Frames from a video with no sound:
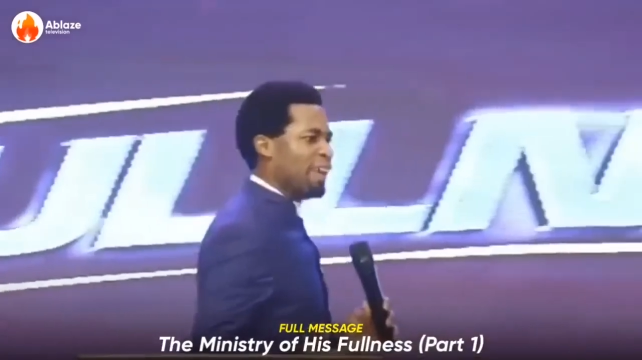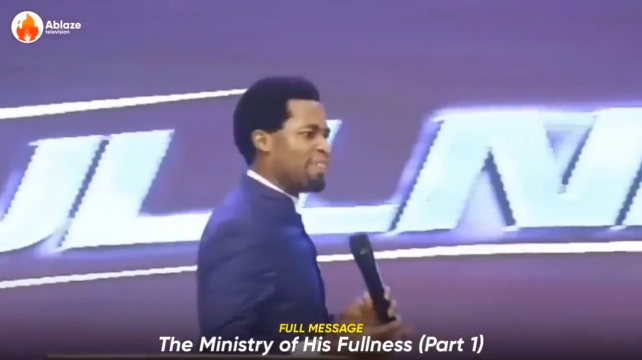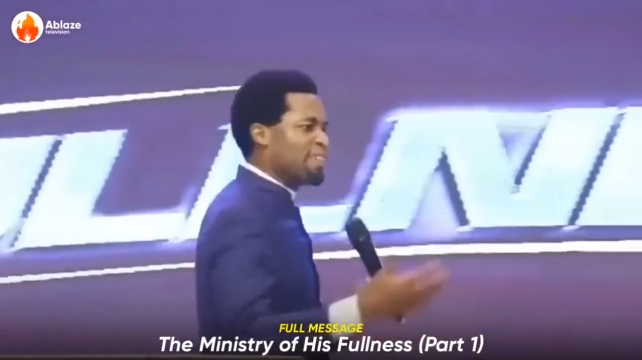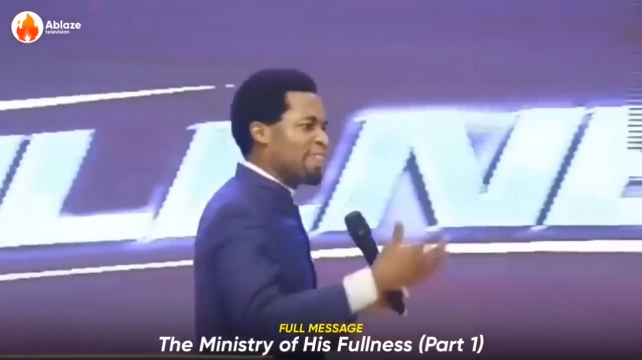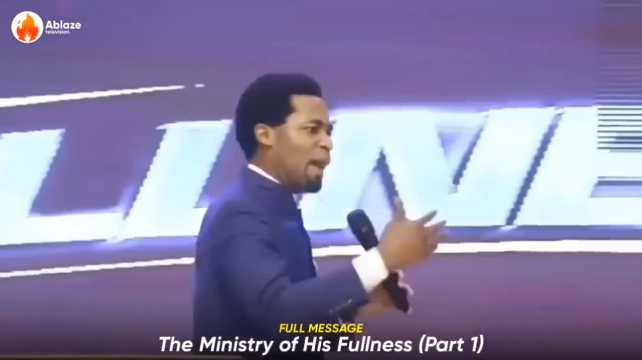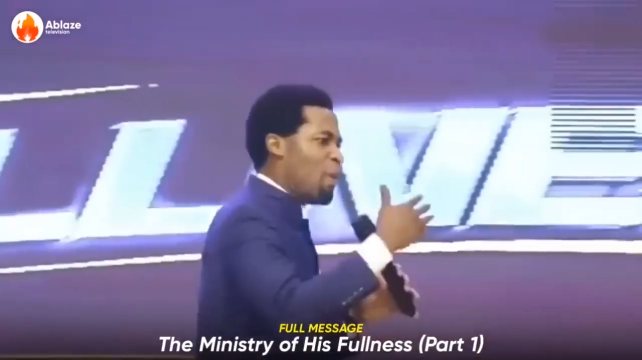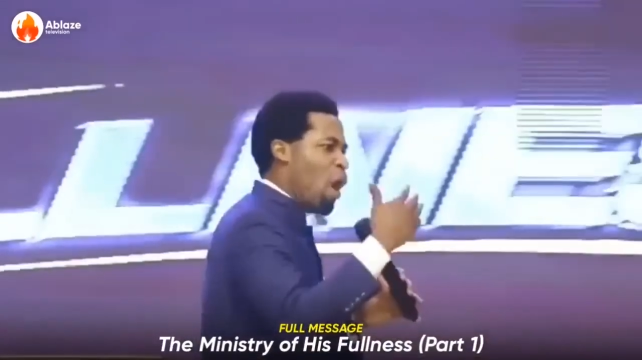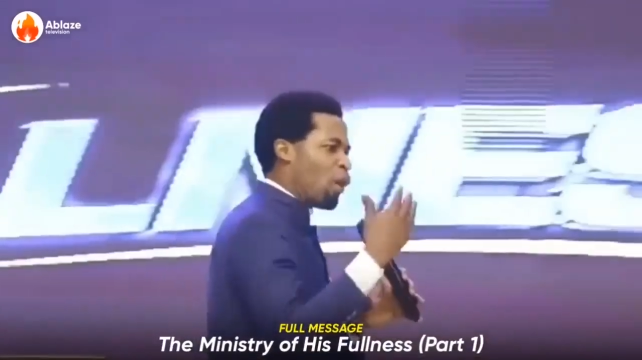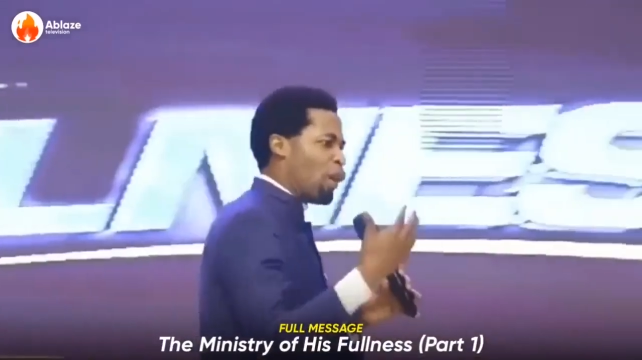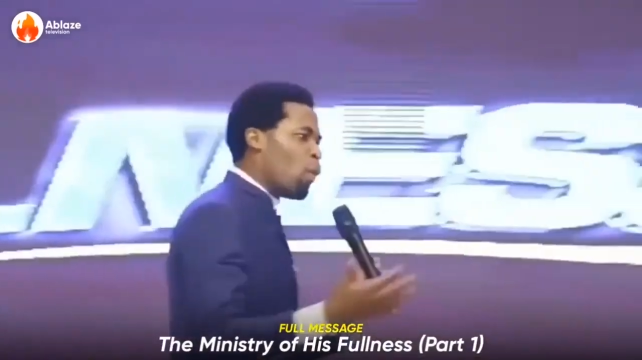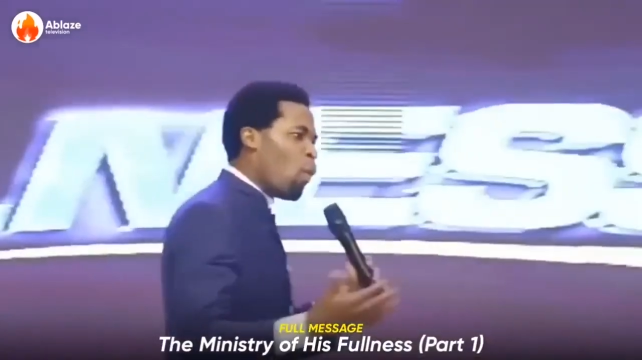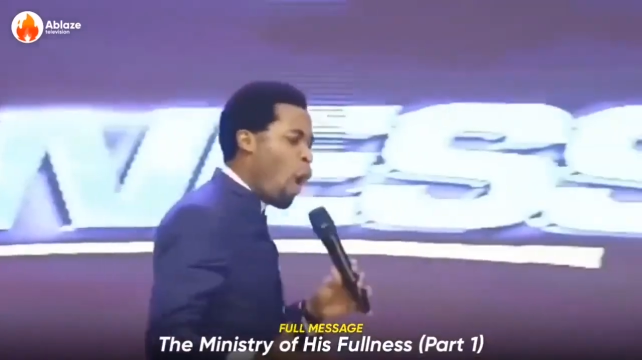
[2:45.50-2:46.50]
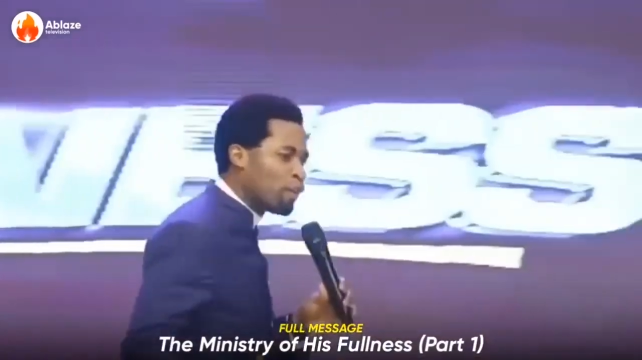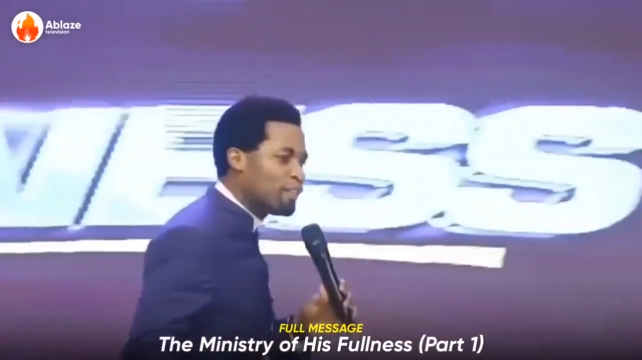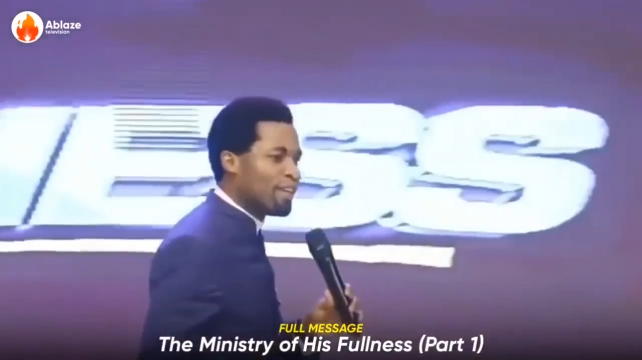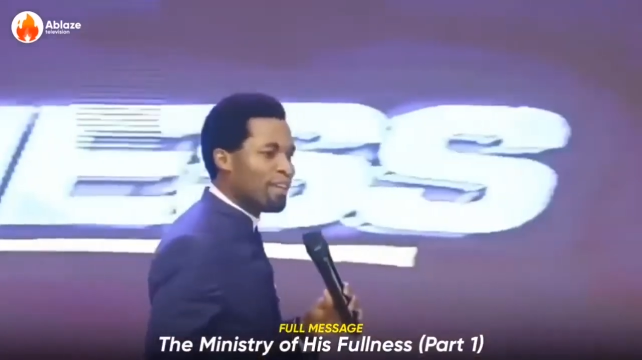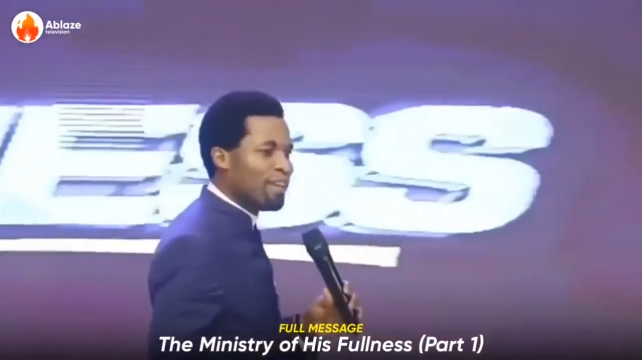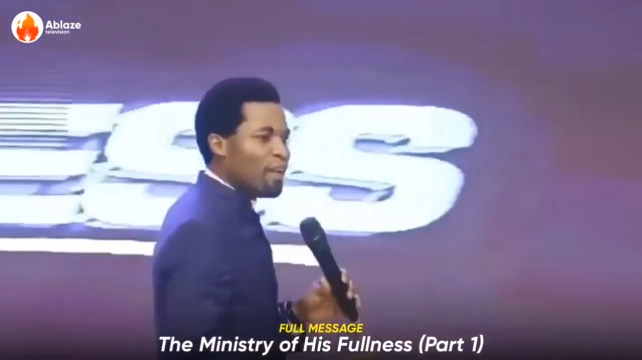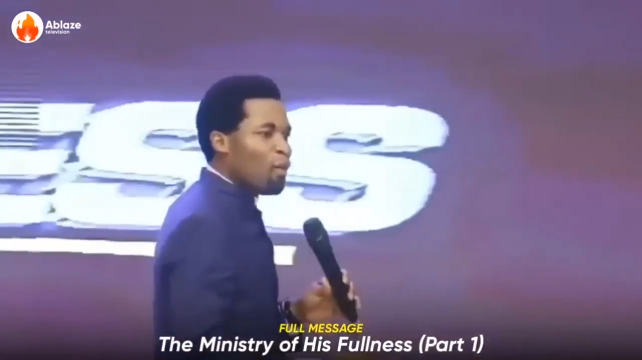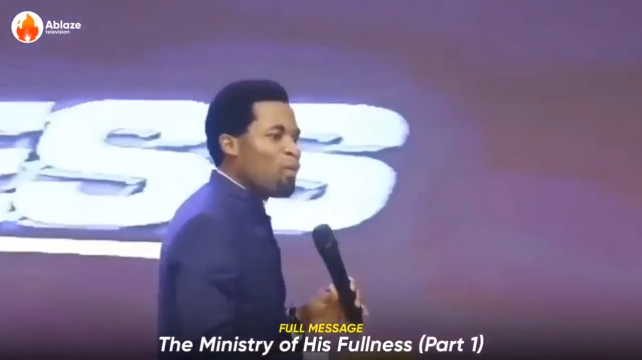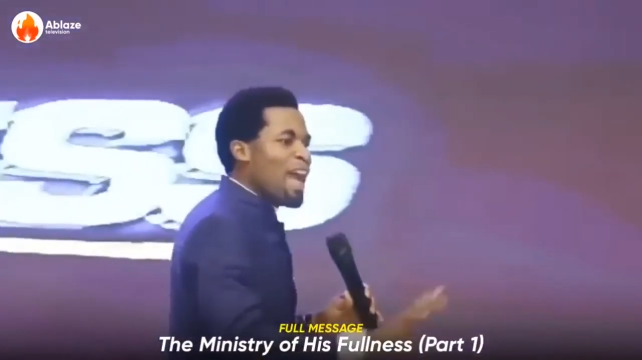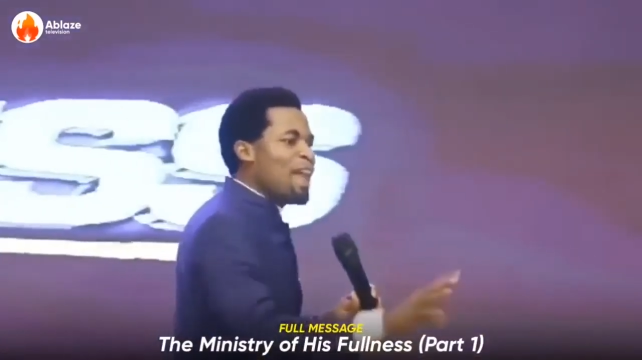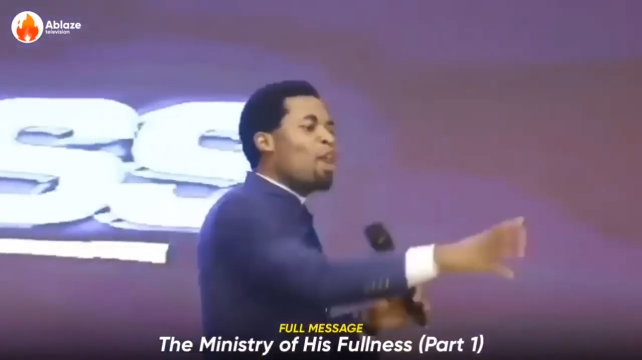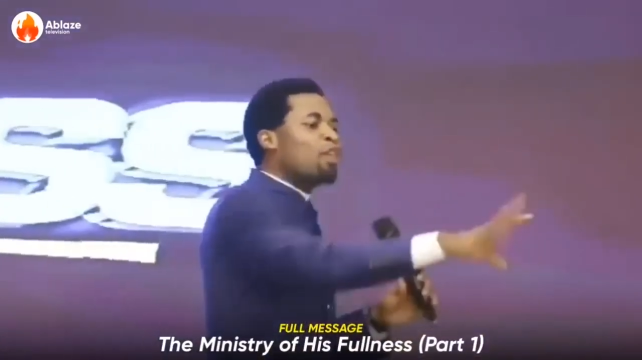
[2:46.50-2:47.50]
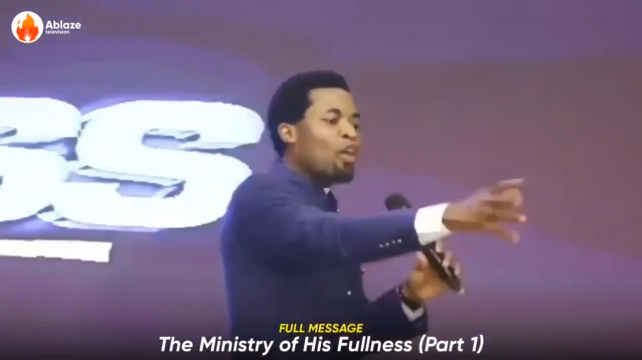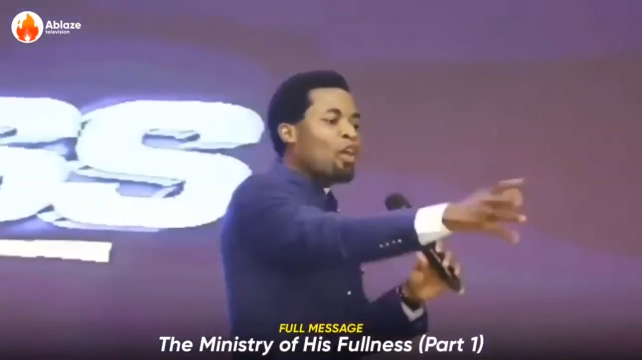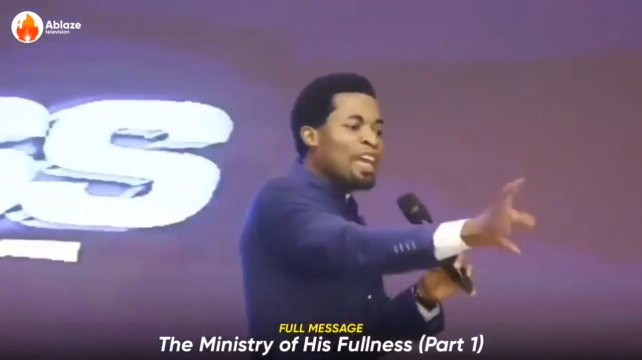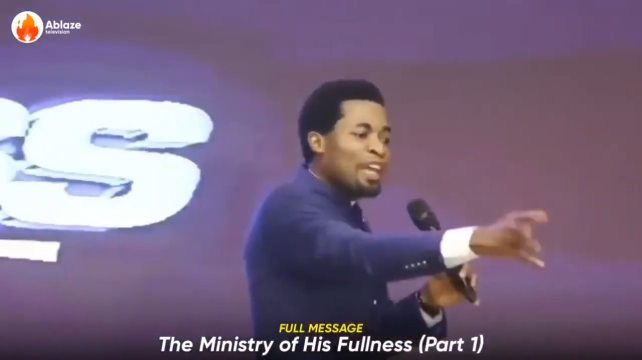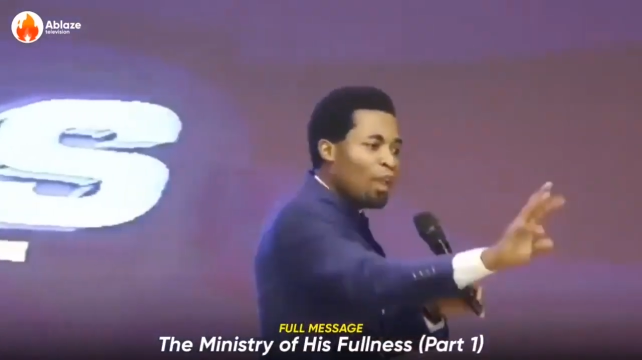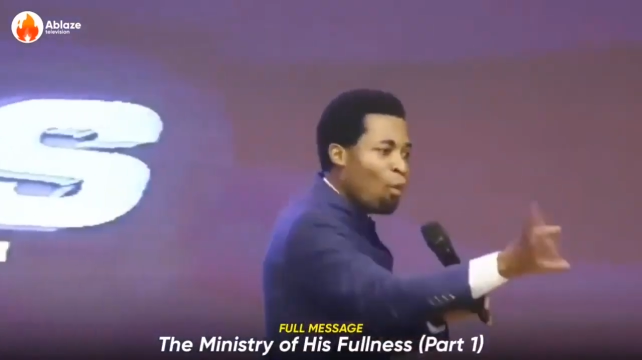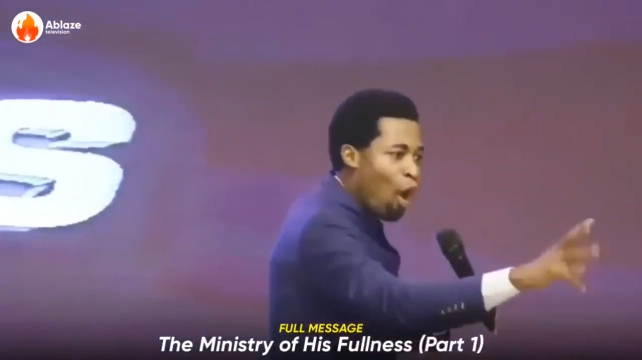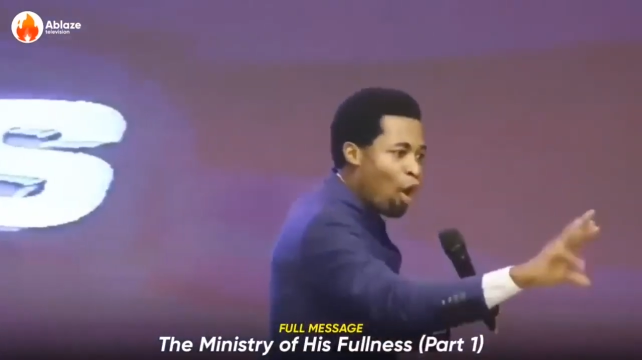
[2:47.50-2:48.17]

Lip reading: Is it about reward? We are not talking